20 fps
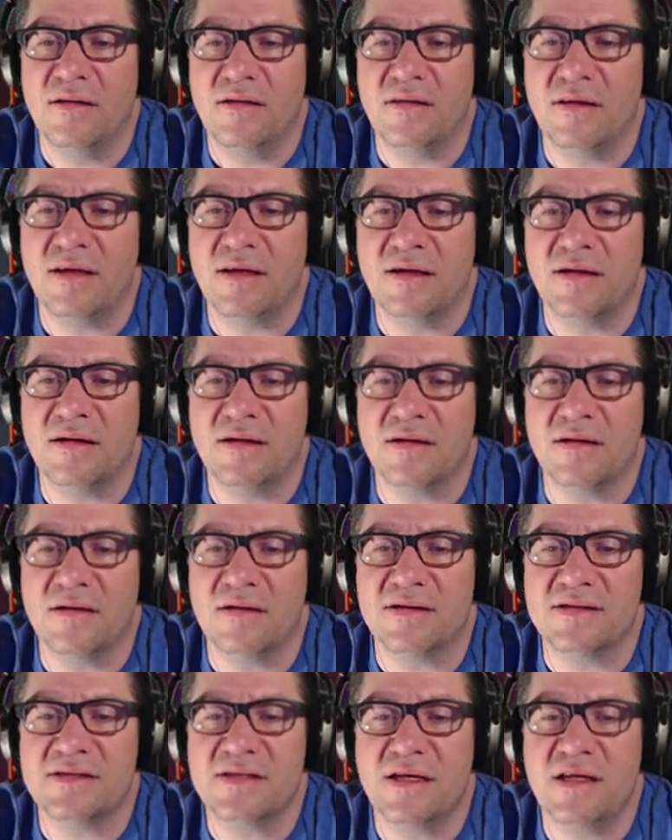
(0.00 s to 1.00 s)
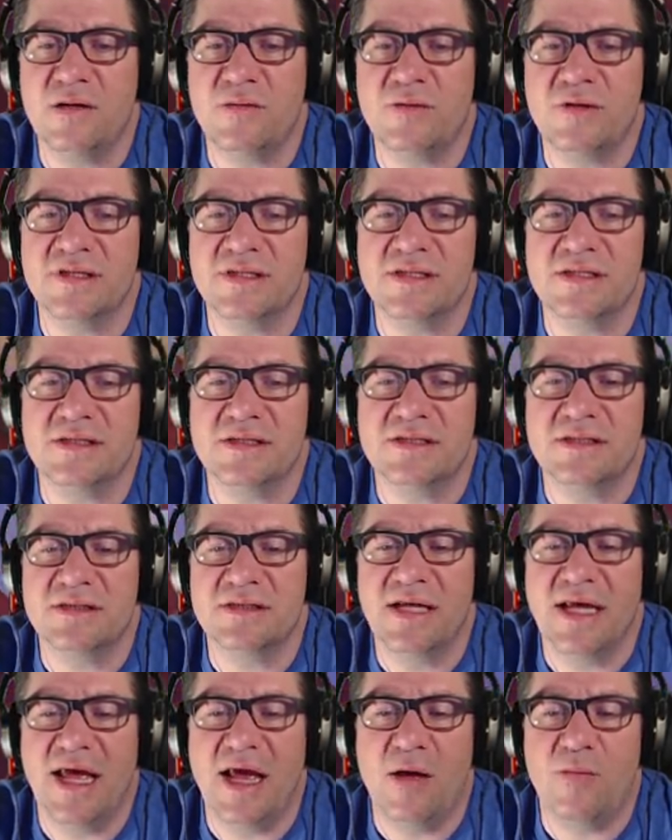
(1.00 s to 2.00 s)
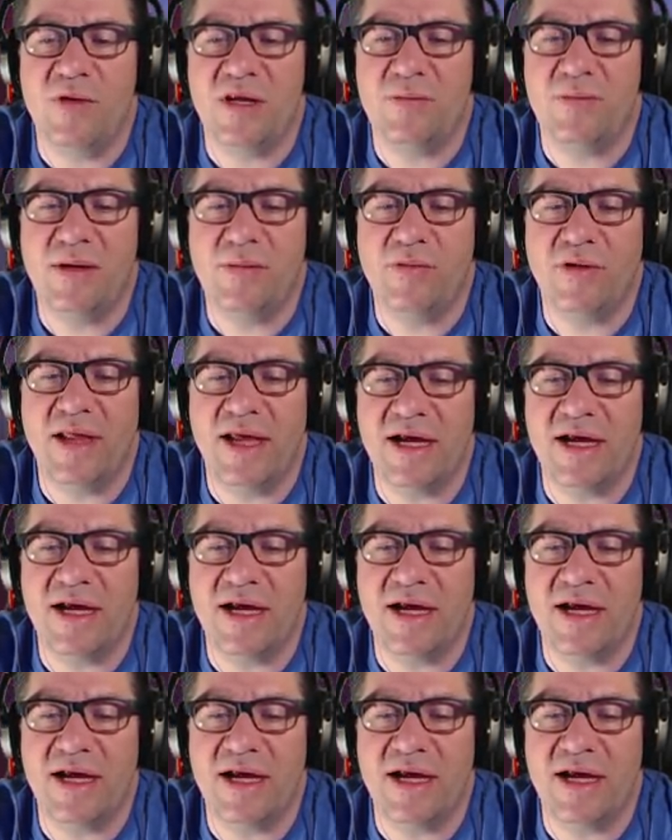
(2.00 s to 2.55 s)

the uh, the study was how many people